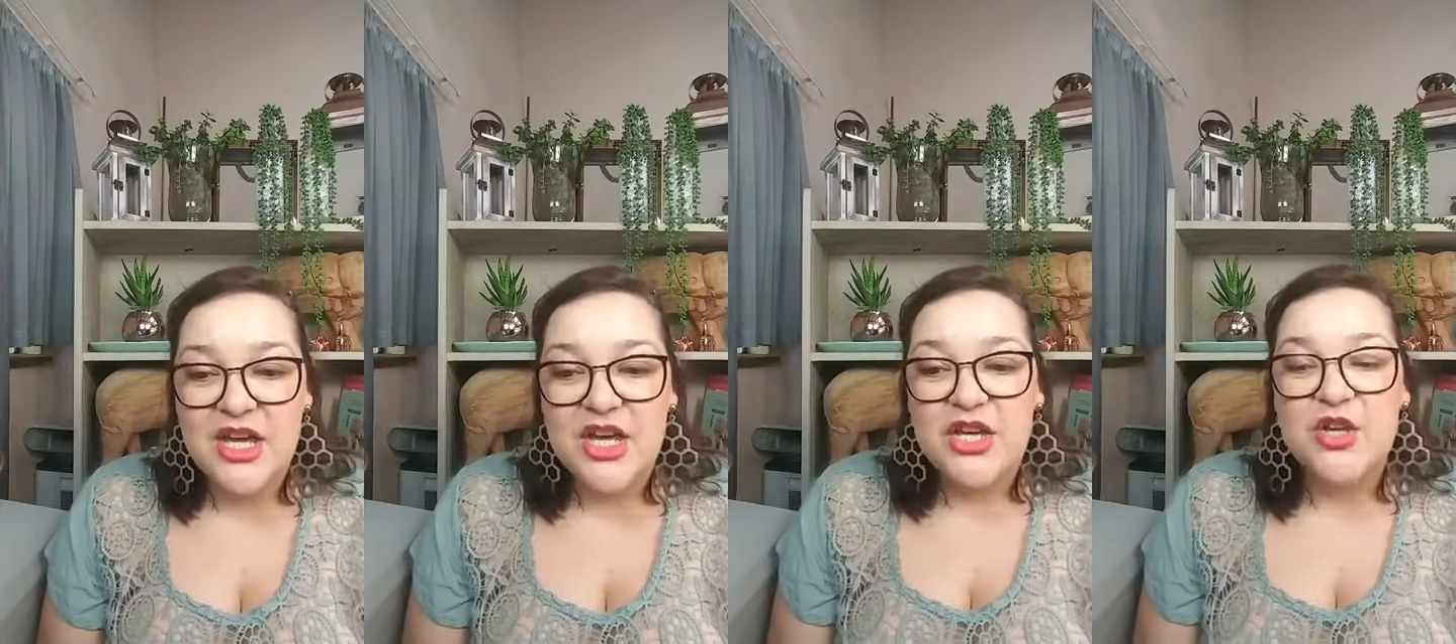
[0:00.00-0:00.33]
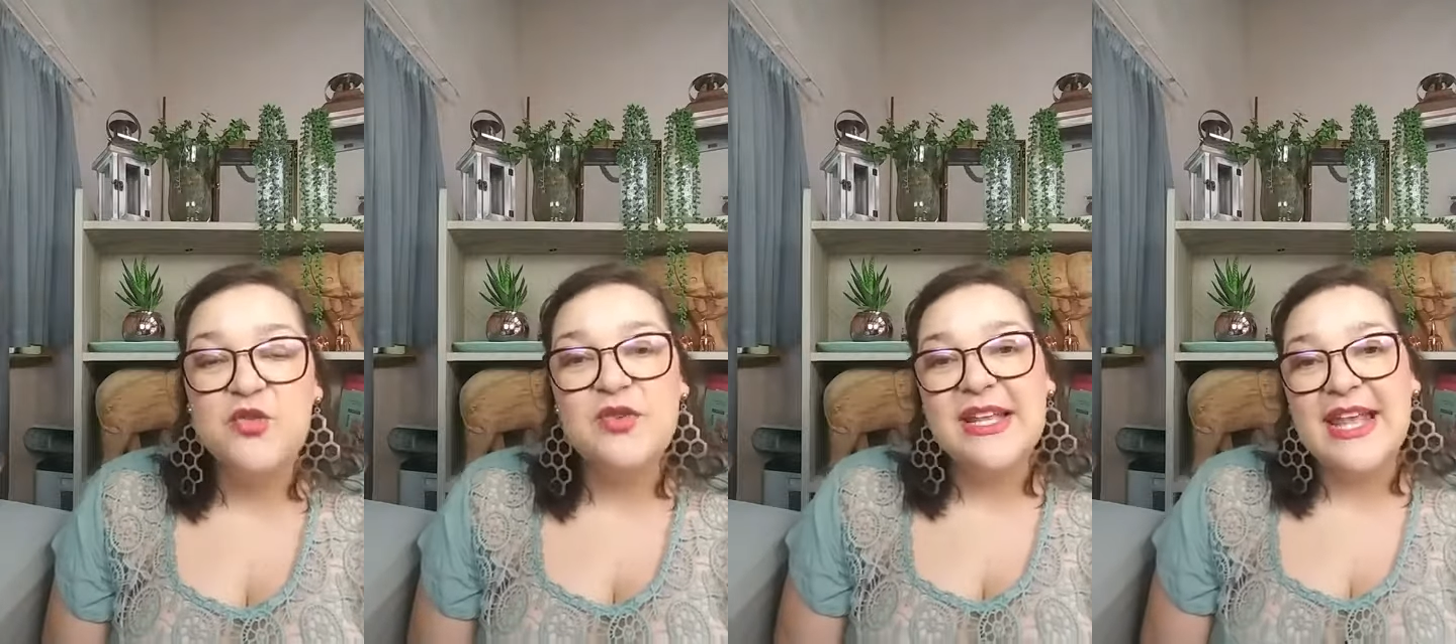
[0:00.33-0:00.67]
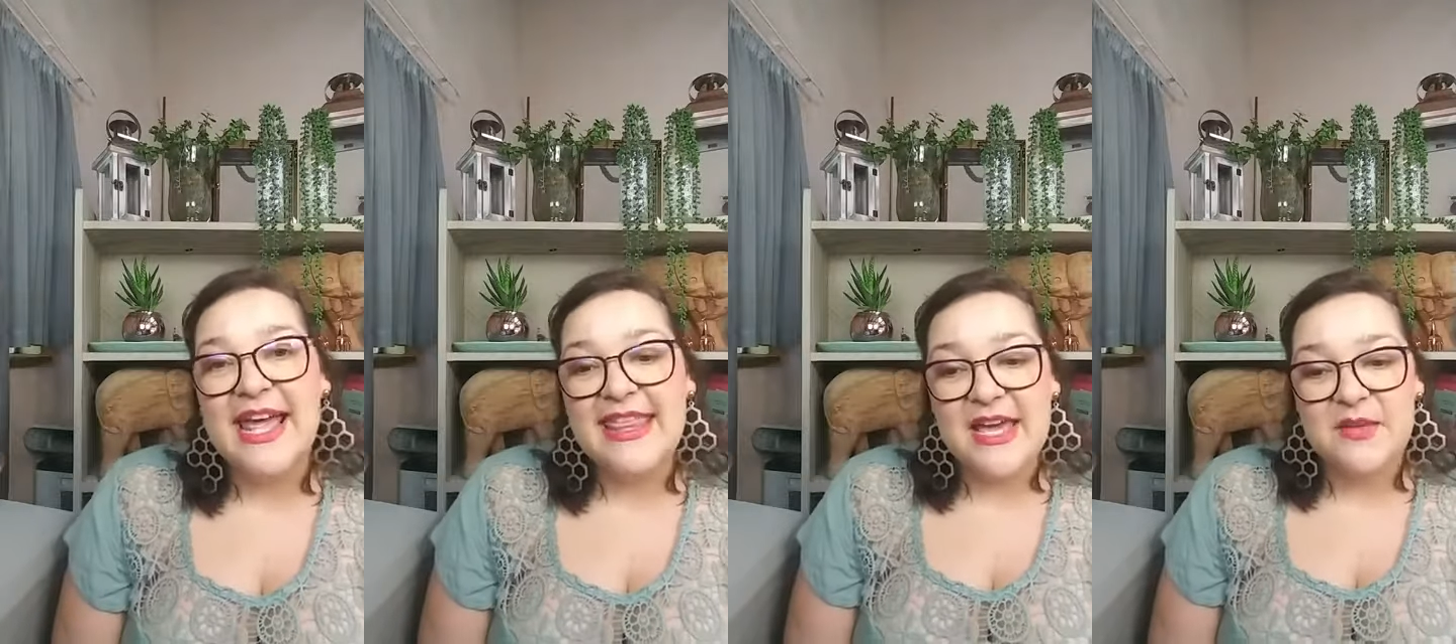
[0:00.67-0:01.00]
you relay
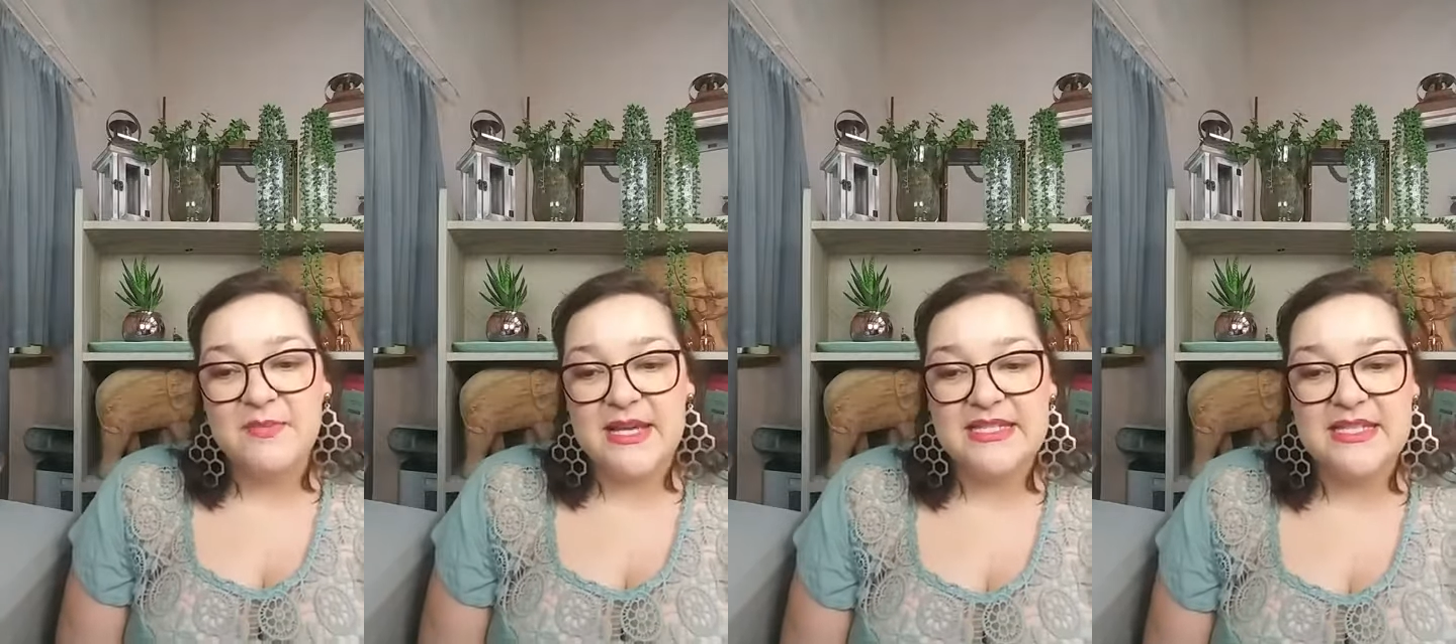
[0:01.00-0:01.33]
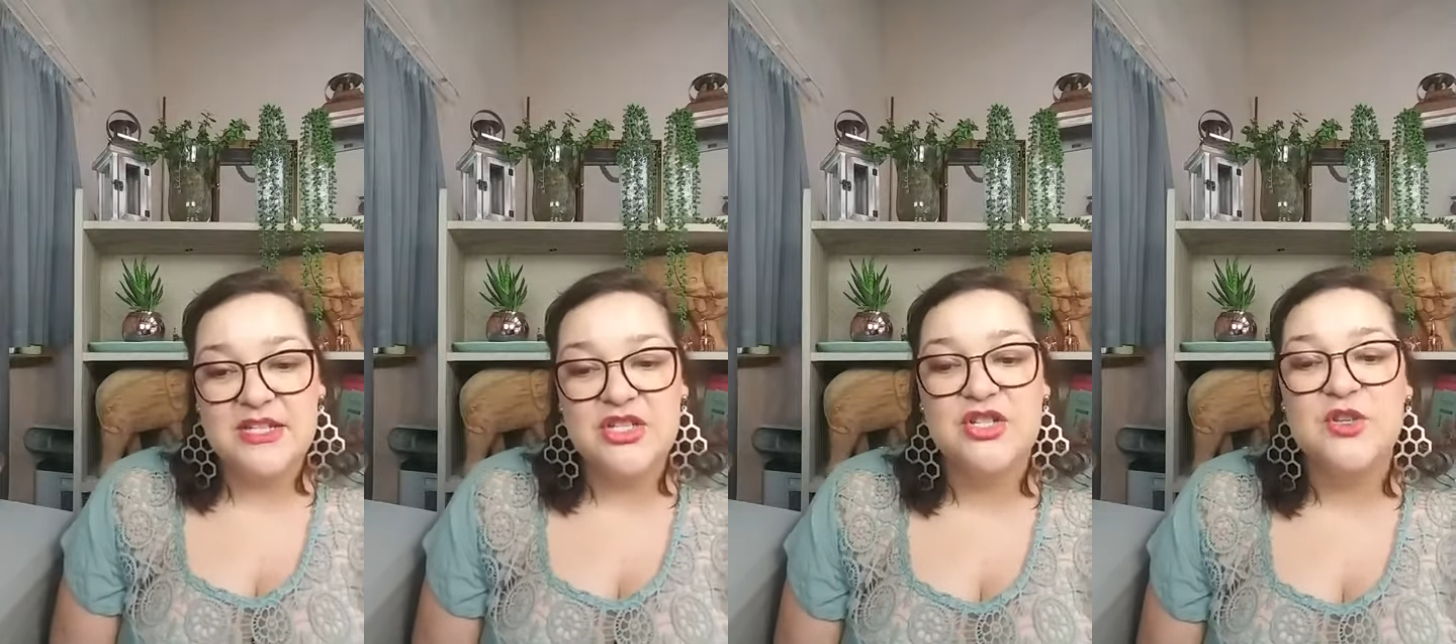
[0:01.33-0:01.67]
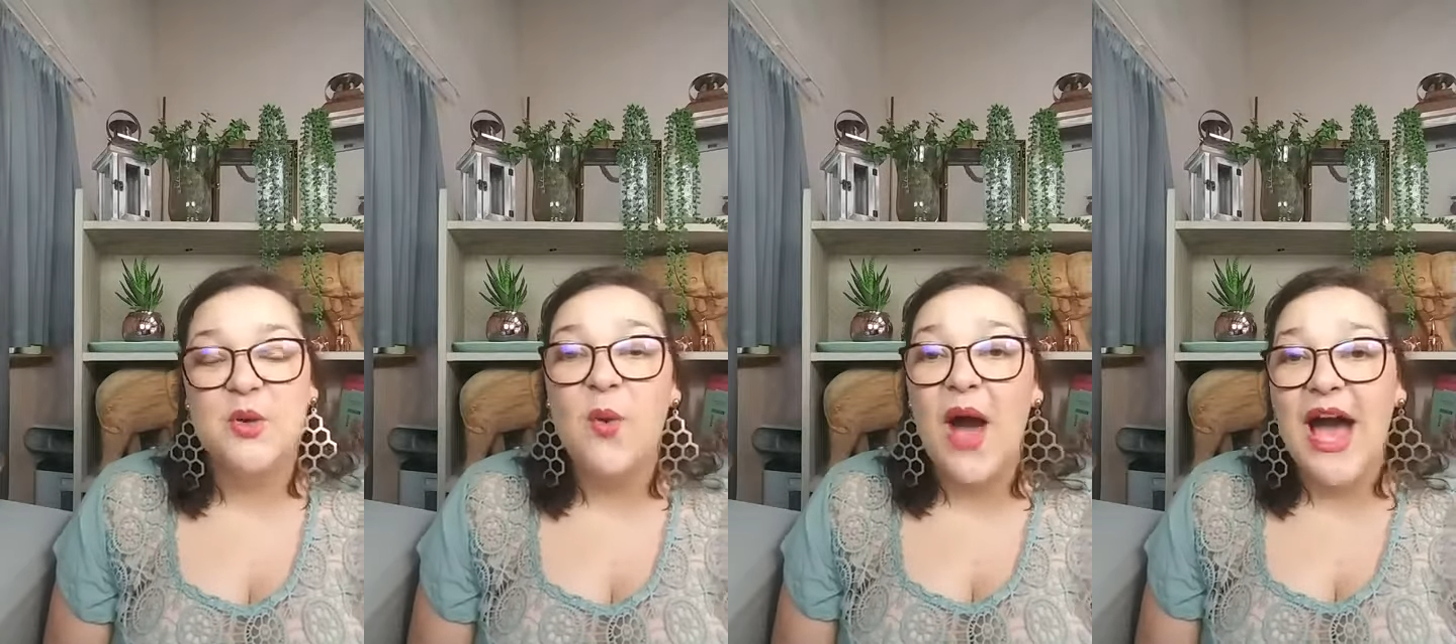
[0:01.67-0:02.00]
that message to
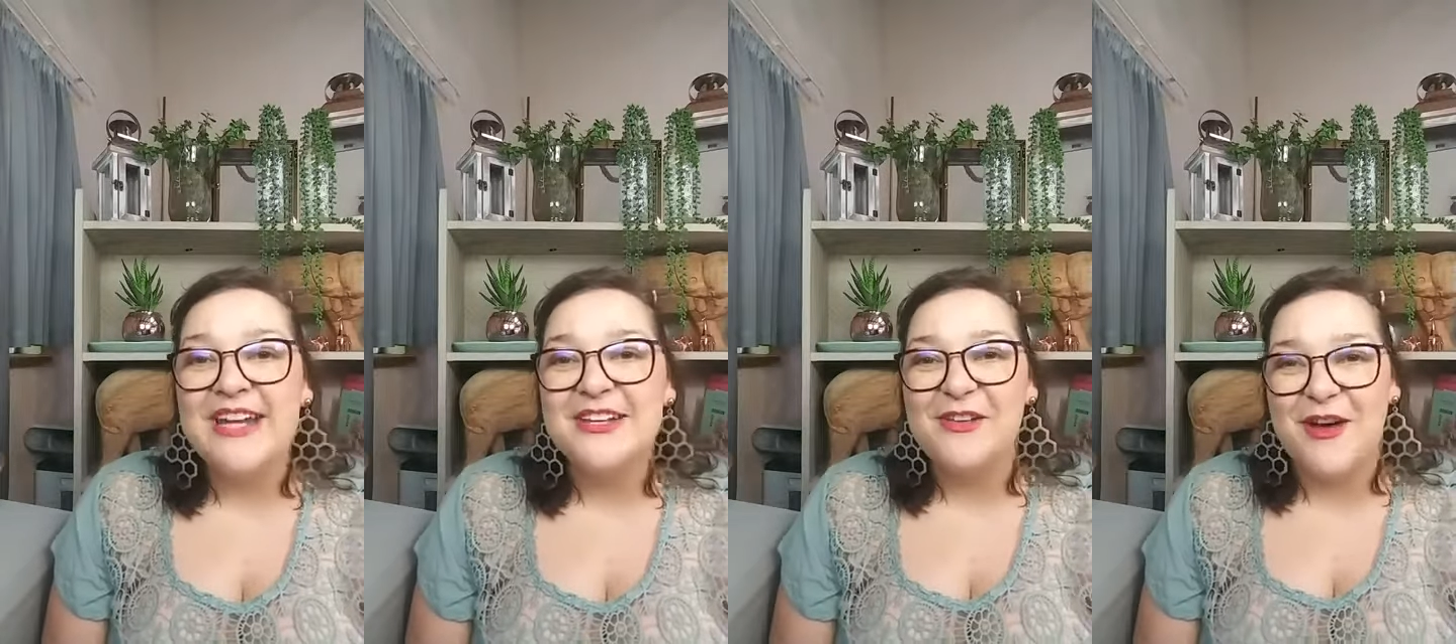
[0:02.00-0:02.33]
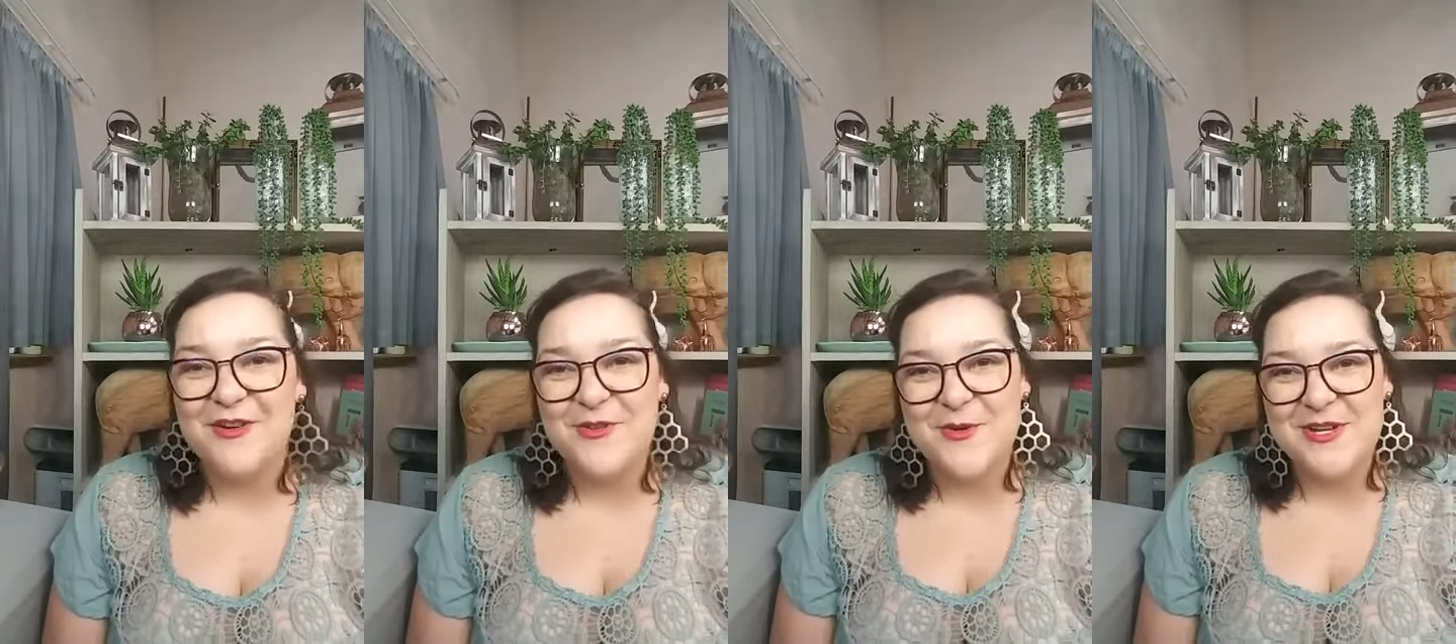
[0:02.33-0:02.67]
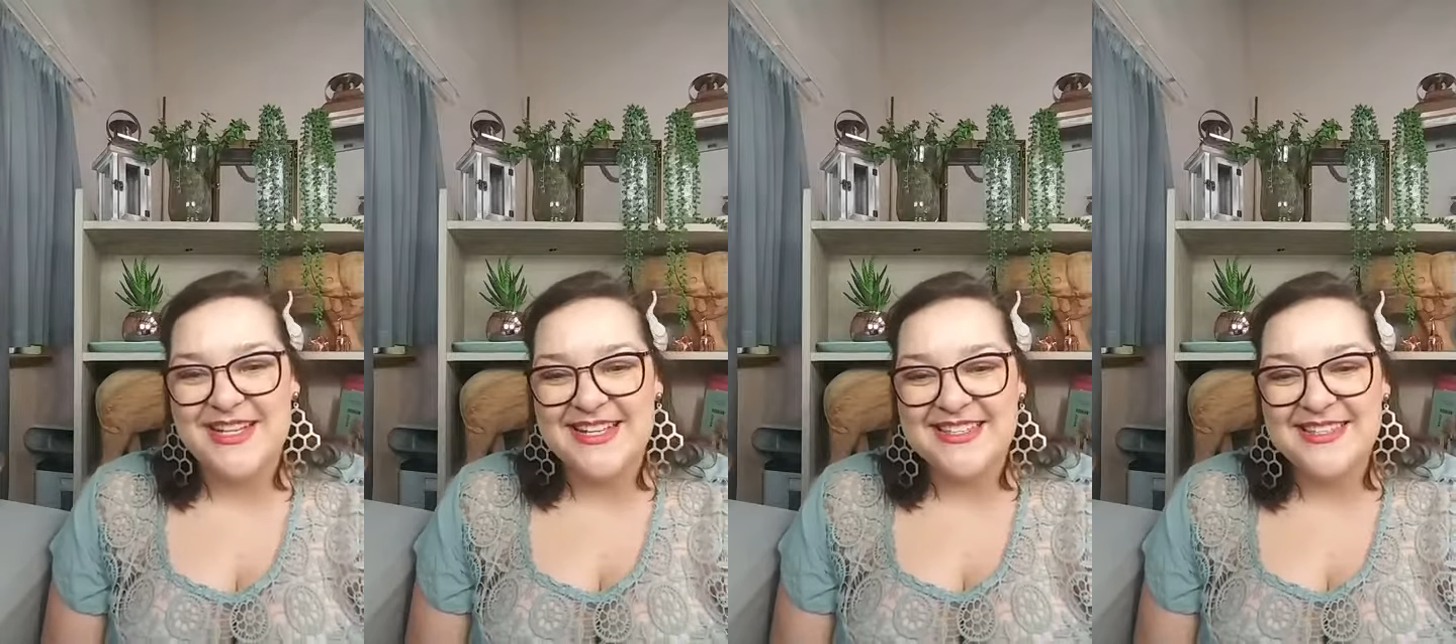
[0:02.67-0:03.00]
your ideal
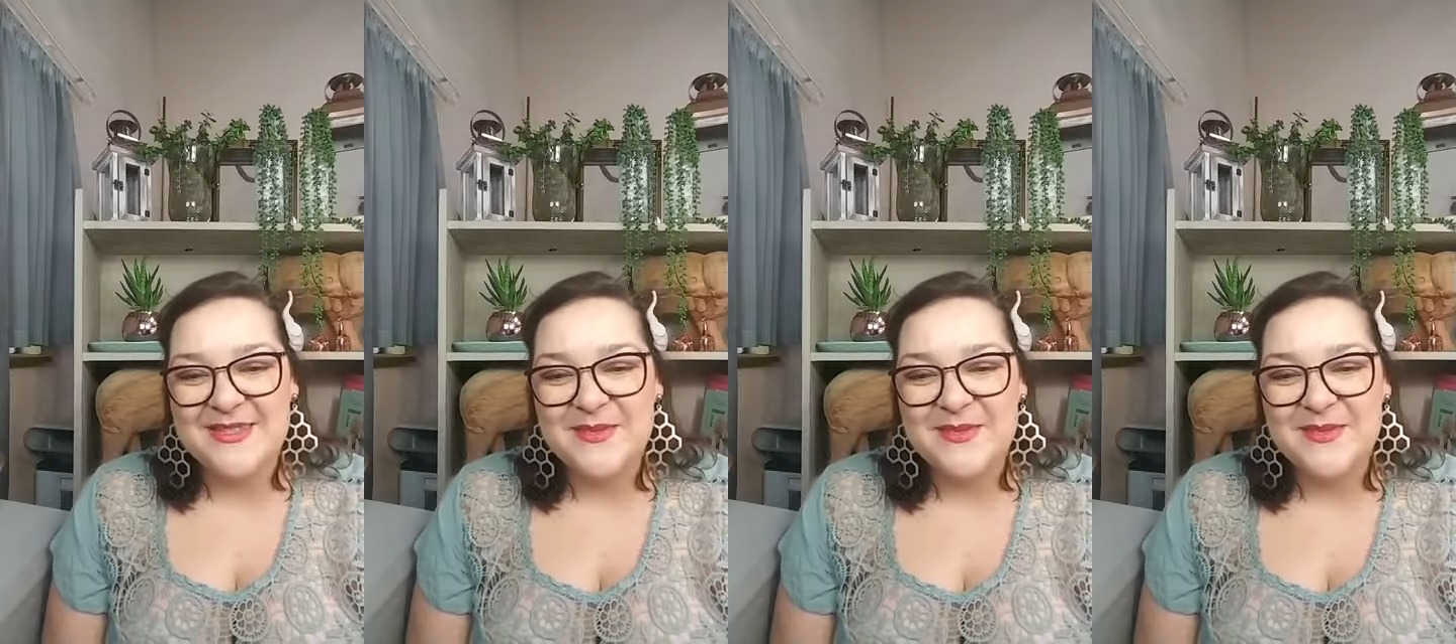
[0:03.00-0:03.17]
audience.